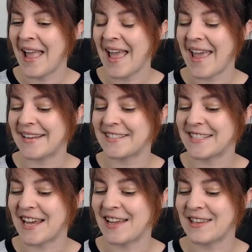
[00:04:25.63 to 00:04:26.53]
And
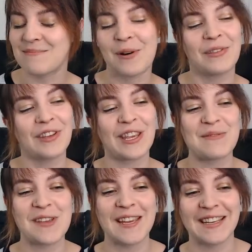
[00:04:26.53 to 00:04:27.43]
they both look at
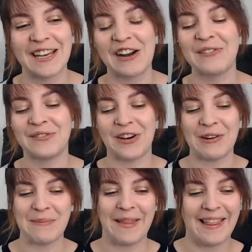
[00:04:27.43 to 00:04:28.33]
me and,
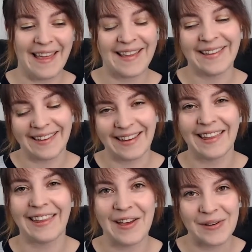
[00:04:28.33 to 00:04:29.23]
very polite, like,
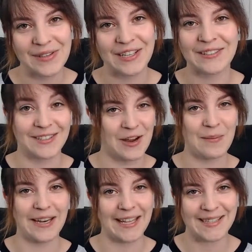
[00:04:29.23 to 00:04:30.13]
hello,
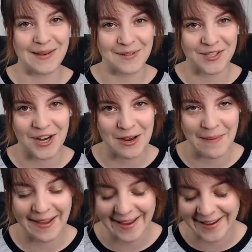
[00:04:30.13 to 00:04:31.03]
nobody gets up to shake
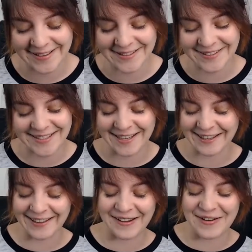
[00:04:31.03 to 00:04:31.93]
my hand or say
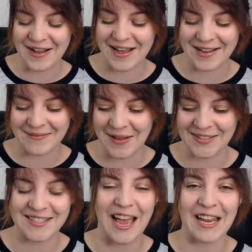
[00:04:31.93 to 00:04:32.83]
hello,
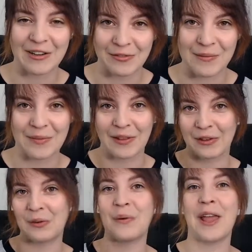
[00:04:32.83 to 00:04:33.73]
aside from the
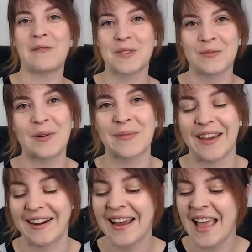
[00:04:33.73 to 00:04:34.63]
little waves from
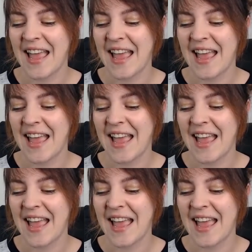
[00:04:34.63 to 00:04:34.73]
there.